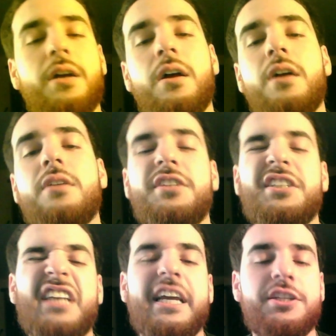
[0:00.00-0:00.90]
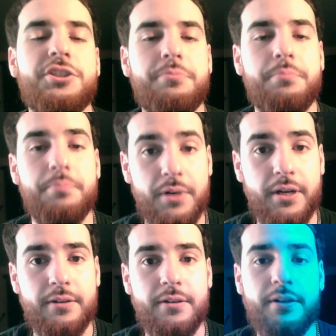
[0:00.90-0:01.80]
Did get injured,
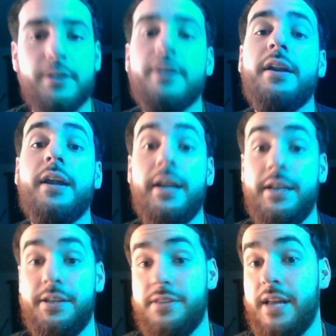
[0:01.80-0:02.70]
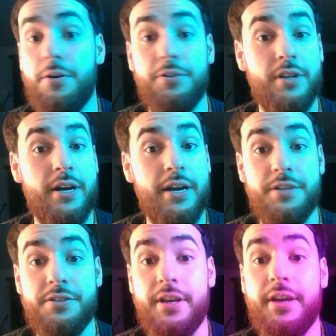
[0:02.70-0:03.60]
but he is now on the
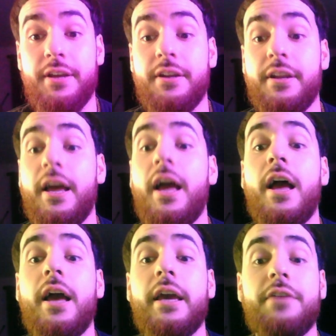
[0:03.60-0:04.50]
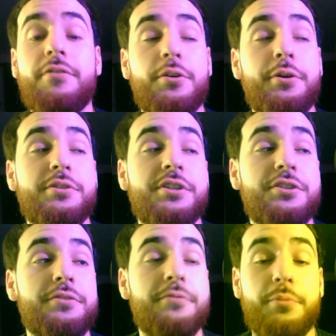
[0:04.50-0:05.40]
Lions, and even though he was
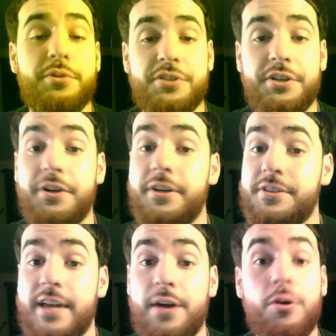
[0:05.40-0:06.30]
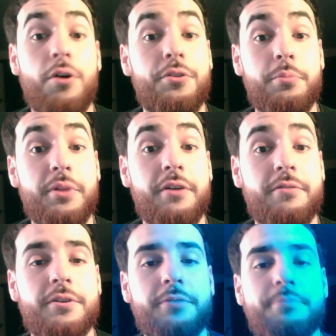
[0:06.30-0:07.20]
injured for most of the year, he is now on their playoff run.